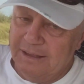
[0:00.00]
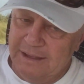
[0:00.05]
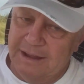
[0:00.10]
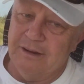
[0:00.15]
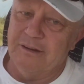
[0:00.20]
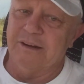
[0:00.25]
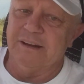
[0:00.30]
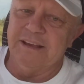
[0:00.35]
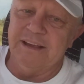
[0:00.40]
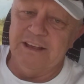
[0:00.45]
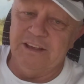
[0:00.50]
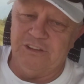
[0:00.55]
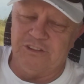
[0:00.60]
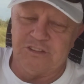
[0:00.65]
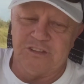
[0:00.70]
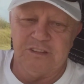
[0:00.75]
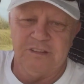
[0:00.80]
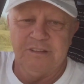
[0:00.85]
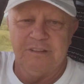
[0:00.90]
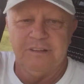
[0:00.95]
Here it
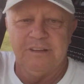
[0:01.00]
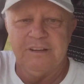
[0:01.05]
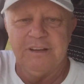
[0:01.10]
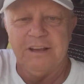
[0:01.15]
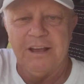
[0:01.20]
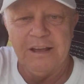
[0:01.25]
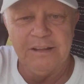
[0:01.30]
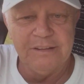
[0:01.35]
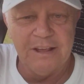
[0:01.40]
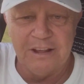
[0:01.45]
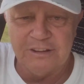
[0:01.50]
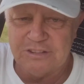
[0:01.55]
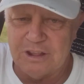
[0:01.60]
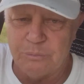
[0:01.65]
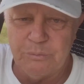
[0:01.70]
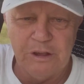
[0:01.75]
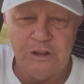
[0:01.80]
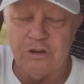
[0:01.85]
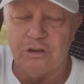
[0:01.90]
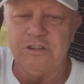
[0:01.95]
is. And they
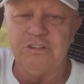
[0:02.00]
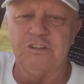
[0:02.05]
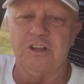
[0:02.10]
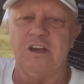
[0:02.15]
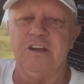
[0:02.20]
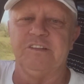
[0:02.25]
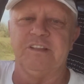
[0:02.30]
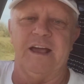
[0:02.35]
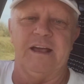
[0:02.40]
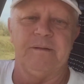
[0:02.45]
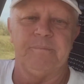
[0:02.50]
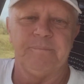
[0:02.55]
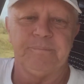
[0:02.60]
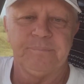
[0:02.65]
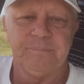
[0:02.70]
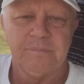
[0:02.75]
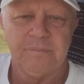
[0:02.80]
said, we couldn't do that.